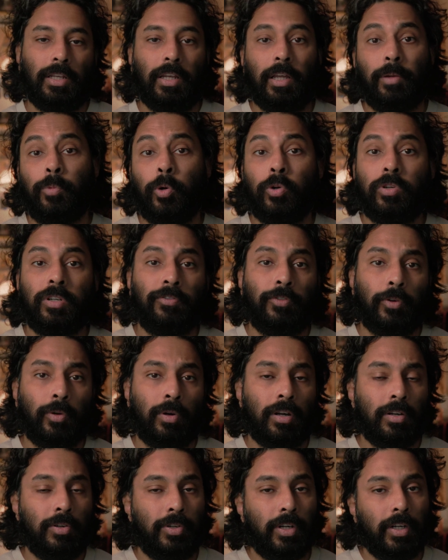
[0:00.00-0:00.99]
like Portra
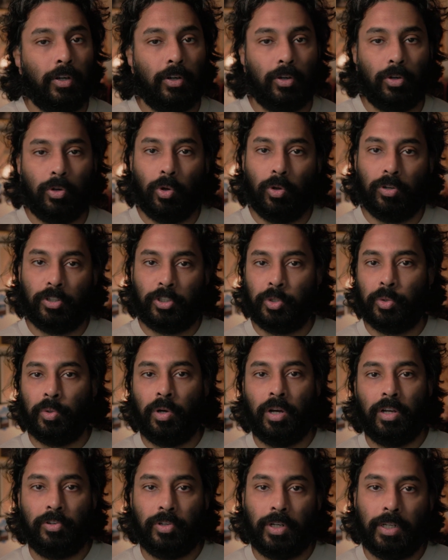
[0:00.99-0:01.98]
400 or Gold
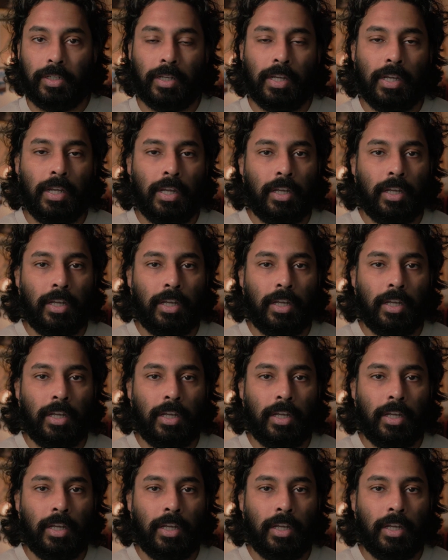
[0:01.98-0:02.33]
200.